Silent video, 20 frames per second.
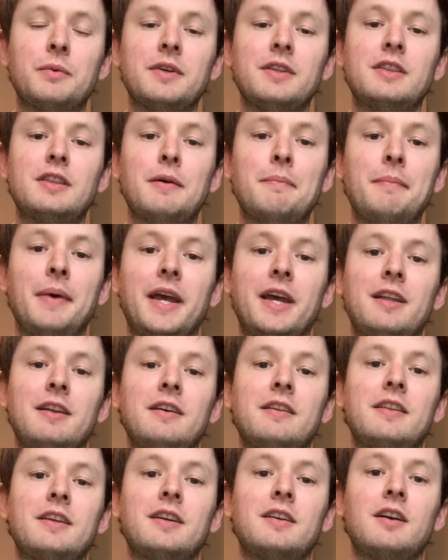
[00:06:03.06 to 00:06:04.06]
with the
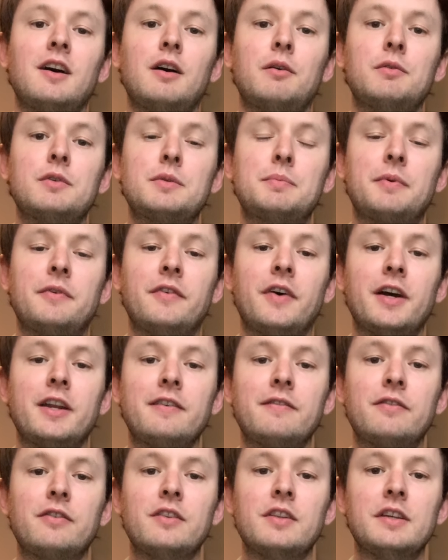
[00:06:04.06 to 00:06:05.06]
manna that God was
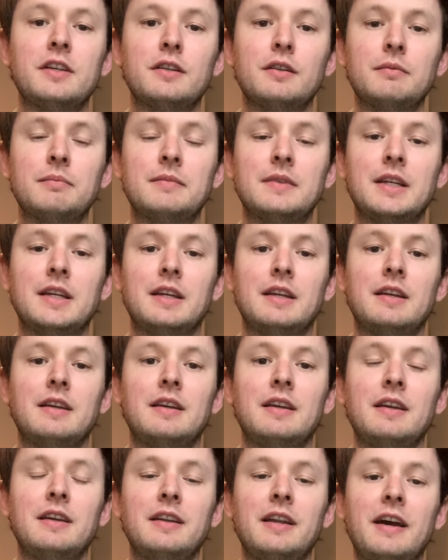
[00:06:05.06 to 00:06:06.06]
providing for them
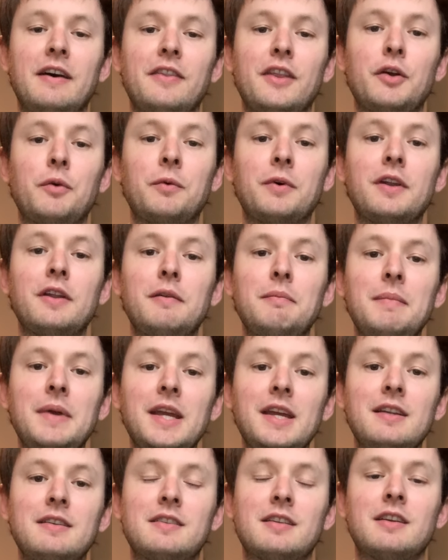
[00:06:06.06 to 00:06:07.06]
and how they wanted
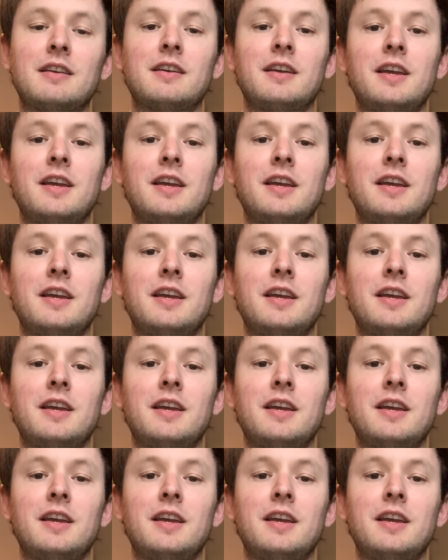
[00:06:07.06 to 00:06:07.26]
meat.